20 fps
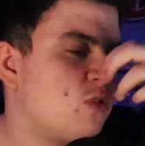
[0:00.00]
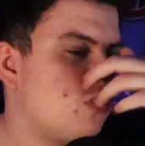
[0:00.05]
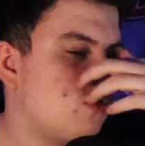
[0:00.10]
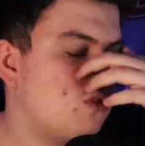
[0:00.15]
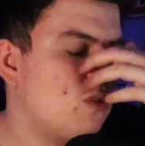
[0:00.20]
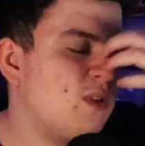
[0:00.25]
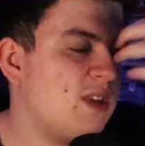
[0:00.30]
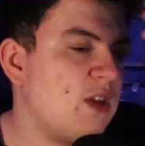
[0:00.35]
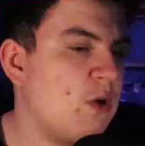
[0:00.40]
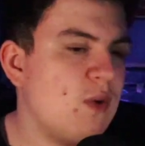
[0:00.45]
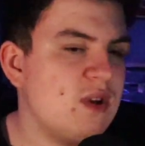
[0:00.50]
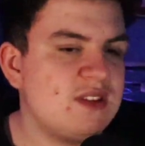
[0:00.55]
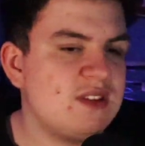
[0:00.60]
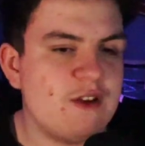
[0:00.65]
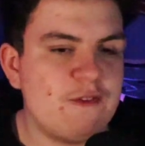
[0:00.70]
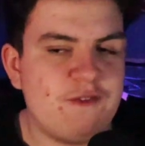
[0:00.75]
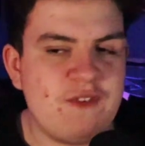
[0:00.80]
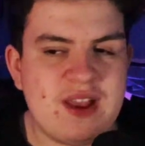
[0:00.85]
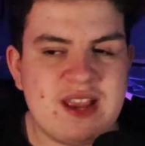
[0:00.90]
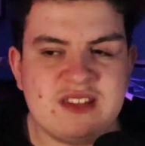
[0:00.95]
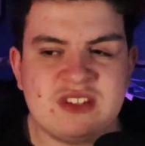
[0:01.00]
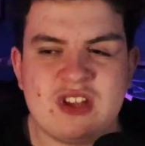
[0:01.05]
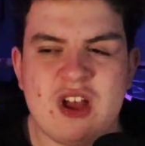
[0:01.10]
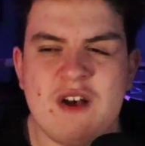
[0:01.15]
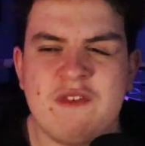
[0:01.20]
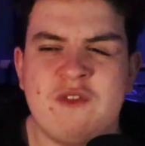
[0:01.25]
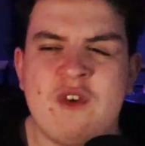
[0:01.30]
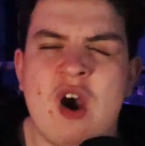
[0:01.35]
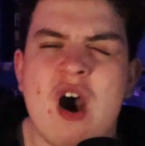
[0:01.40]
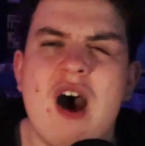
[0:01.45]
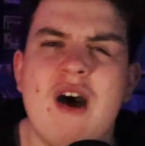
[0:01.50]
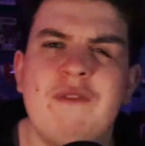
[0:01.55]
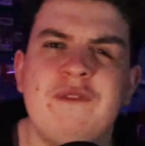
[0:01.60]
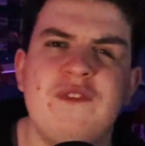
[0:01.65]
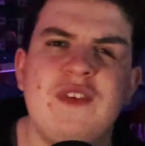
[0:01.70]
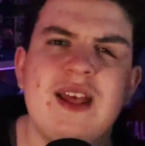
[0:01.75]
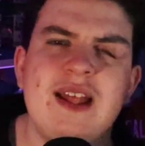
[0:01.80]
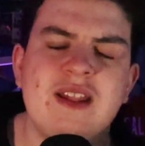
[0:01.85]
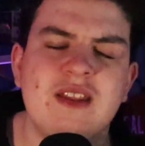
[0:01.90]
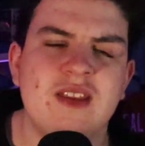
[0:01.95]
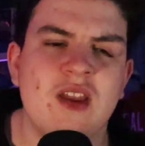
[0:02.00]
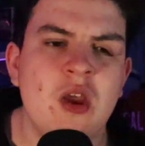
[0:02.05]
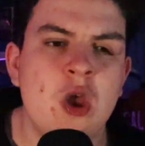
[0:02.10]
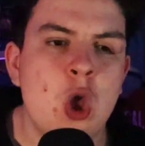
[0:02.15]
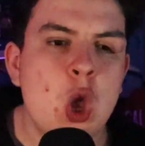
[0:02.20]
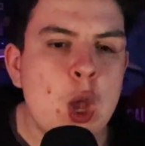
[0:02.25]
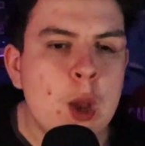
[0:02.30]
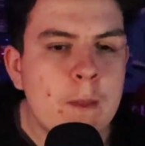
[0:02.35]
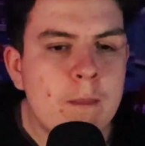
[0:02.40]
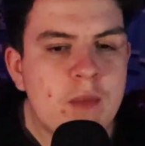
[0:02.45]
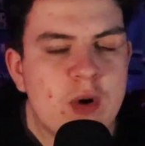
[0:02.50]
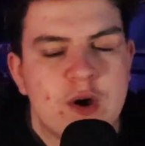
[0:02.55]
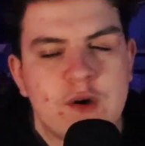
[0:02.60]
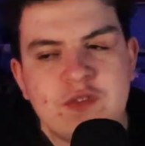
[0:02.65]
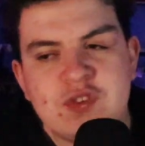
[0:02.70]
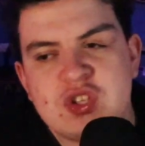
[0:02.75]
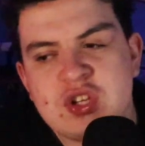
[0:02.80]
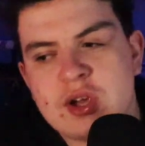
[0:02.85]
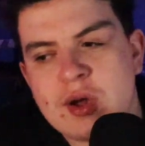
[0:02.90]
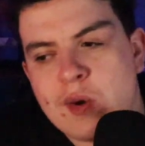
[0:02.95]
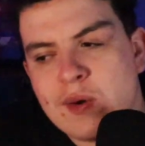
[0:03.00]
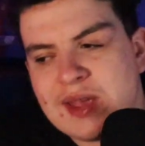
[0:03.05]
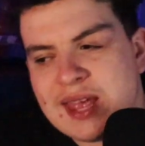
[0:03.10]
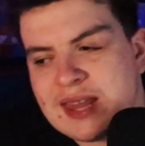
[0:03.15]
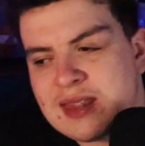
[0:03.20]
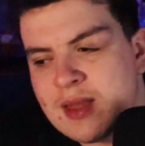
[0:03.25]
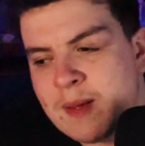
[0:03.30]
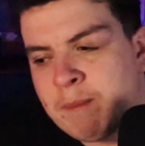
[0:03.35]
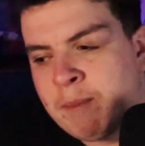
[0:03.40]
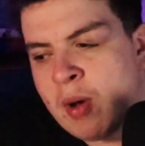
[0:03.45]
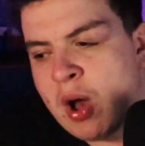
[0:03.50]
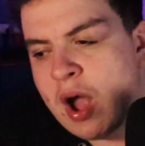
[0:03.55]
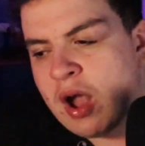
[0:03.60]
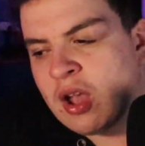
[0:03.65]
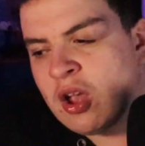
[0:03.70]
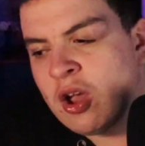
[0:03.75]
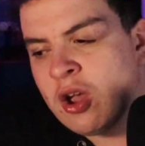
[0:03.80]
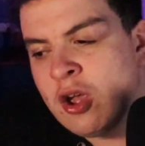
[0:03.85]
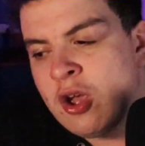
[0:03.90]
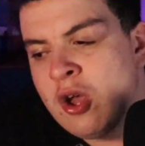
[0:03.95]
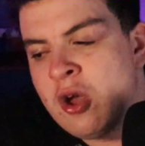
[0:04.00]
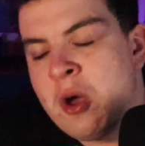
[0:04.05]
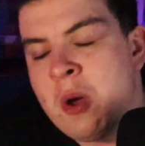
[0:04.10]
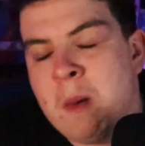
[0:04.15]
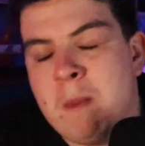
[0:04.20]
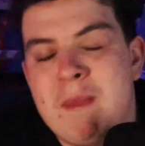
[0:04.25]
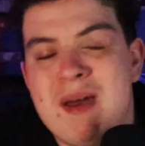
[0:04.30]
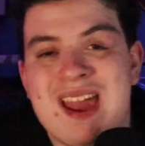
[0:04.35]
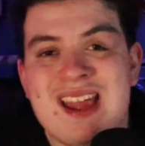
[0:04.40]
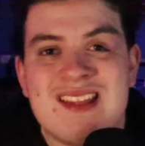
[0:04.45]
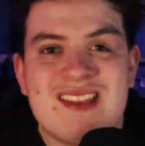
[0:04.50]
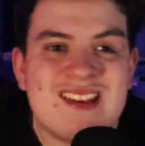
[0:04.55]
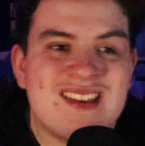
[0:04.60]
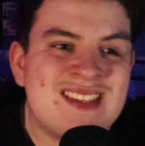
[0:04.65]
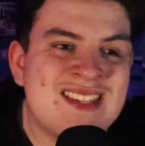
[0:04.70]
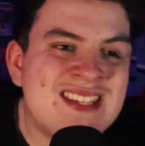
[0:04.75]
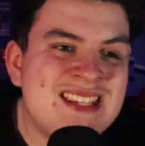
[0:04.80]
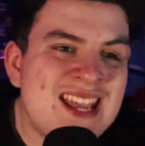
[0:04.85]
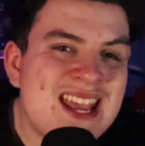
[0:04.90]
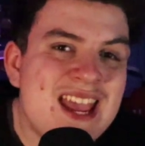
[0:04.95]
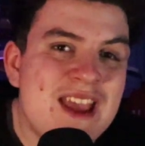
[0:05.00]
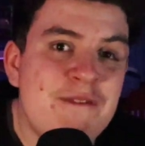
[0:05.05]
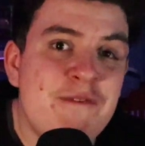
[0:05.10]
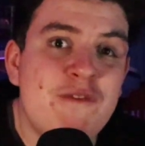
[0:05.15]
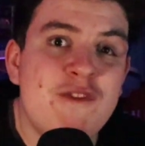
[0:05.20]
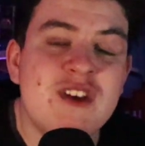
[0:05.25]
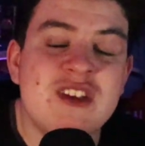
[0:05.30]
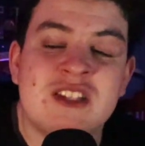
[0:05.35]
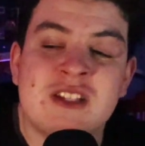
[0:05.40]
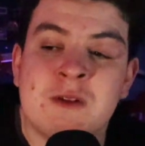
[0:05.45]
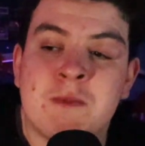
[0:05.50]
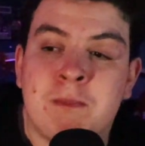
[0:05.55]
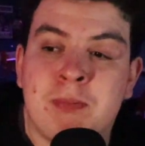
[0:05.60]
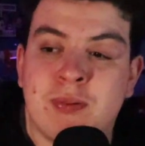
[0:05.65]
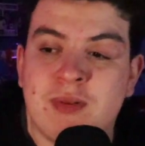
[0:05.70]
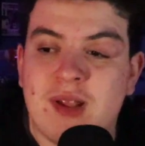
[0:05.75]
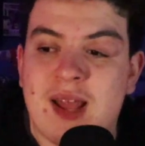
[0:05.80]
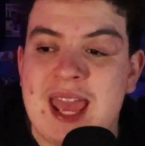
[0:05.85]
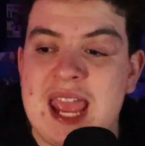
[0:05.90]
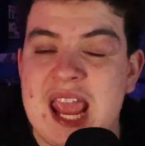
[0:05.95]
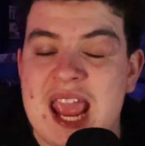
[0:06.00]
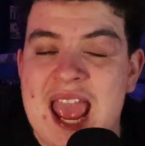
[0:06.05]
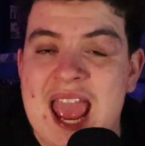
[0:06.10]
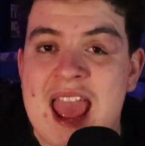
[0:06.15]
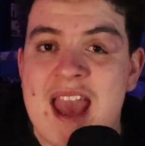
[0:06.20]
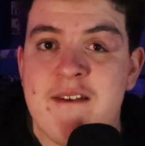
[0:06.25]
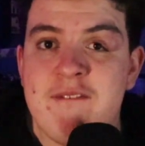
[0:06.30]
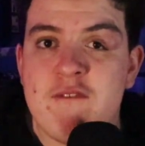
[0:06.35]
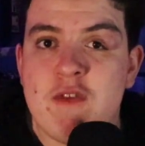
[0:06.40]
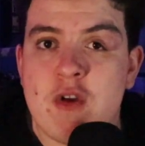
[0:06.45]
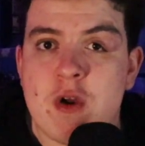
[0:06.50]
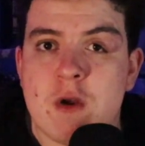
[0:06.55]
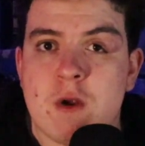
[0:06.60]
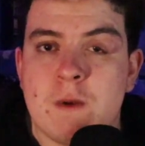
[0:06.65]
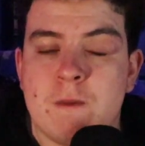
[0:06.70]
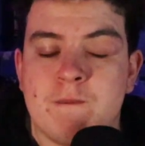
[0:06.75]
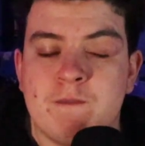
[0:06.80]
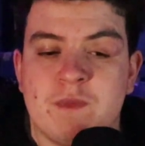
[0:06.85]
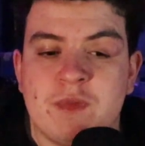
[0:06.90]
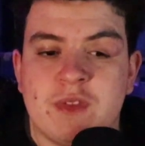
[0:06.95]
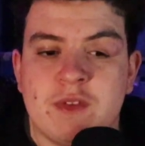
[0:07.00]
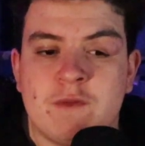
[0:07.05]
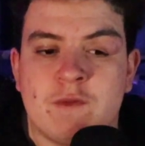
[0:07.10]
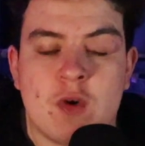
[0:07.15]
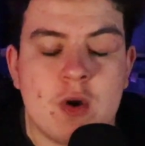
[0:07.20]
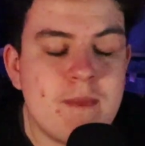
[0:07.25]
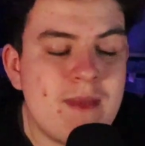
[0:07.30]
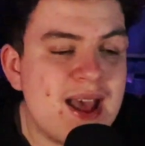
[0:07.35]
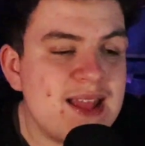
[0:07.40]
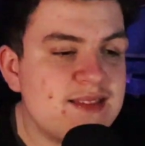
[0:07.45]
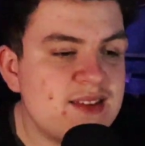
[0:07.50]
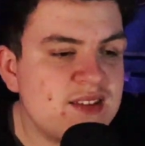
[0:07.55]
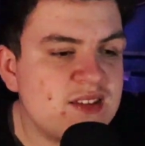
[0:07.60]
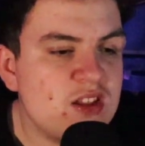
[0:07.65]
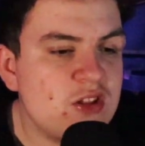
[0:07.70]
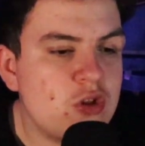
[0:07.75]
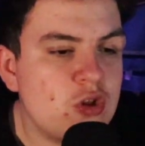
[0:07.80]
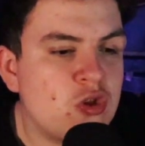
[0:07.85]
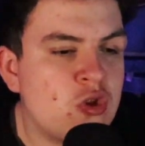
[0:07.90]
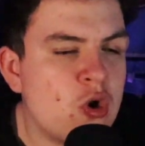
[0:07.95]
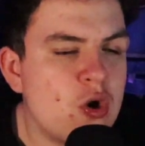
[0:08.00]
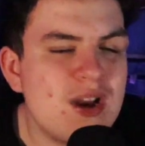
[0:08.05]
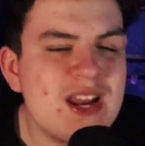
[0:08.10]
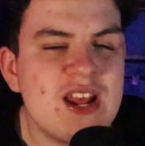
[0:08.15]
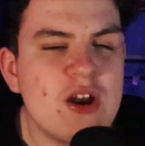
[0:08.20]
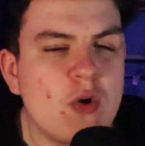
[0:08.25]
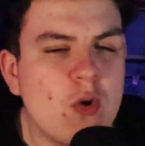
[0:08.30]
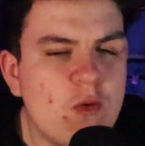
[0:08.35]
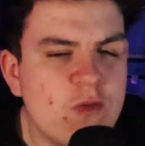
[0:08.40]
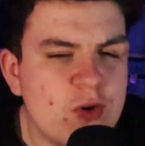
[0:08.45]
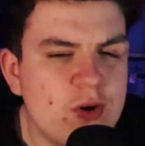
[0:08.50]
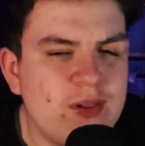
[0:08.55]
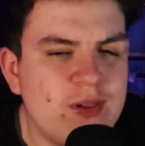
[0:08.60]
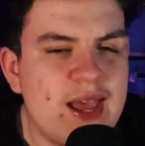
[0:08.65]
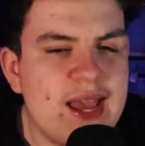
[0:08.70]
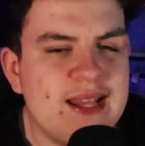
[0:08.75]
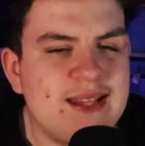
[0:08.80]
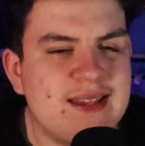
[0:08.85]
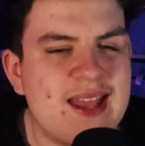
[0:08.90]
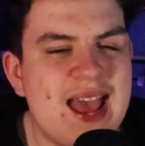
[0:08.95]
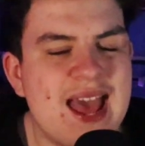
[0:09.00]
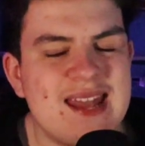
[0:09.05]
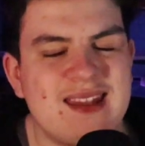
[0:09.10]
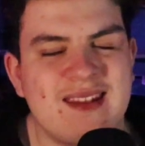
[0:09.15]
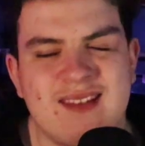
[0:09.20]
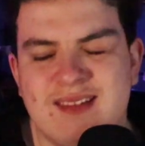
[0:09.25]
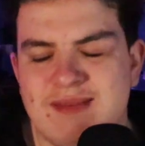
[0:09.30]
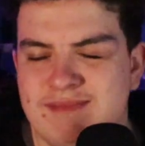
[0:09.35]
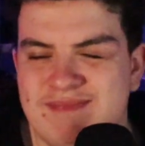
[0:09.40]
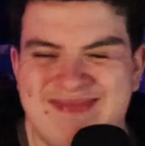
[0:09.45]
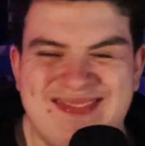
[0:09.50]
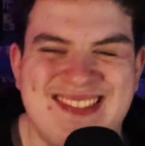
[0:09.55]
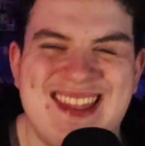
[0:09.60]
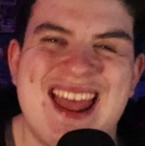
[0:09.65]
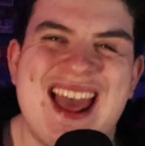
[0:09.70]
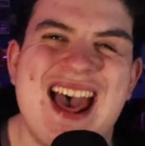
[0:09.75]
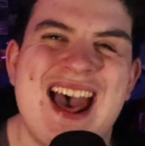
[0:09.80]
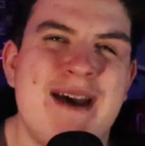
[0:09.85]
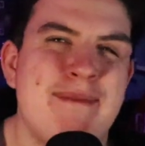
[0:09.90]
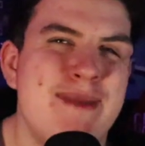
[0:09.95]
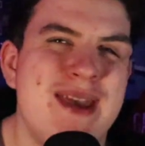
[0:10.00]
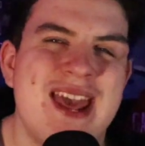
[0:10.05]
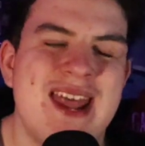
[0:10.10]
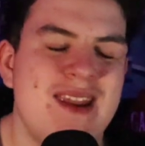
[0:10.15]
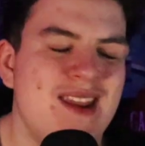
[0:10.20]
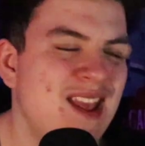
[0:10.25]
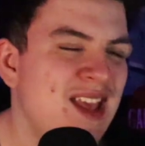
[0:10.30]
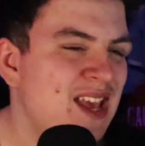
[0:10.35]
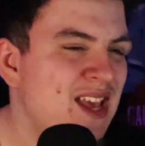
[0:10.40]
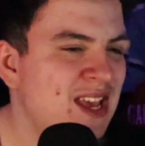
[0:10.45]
Suzuki wins the faceoff. Caulfield moves to go get the puck. Make the safest play ever for Matheson to turn it over like that. Nah, man.